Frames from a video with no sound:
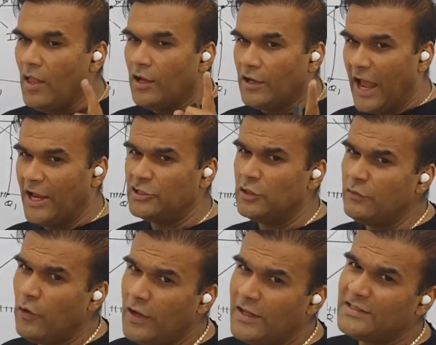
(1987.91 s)
Rise or
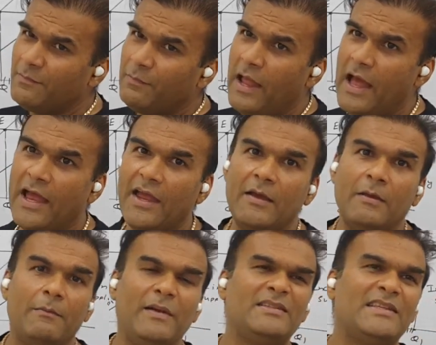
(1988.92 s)
fall in supply
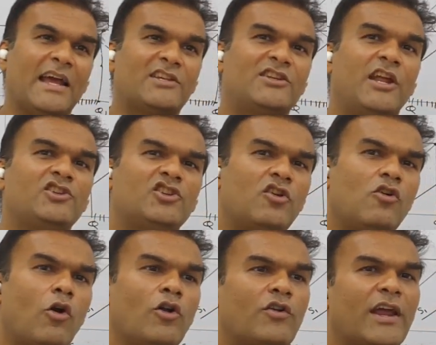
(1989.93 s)
means extension or
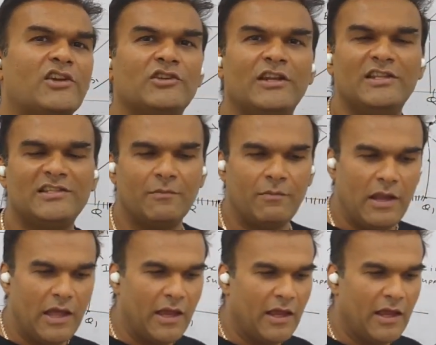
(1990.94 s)
contraction in supply.